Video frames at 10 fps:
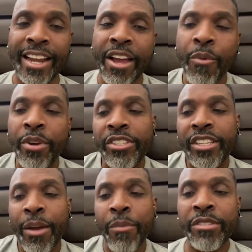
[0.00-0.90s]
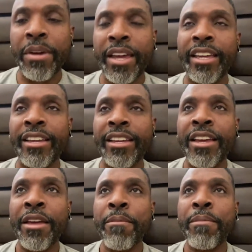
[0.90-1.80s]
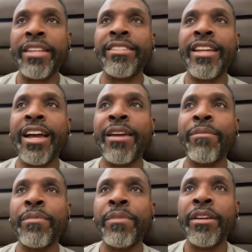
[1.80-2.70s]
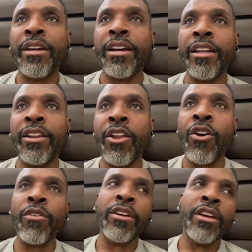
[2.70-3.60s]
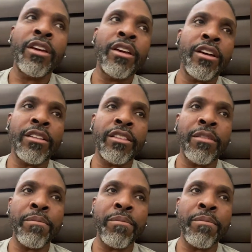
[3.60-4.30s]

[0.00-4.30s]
And I always, that was my best time uh, along uh,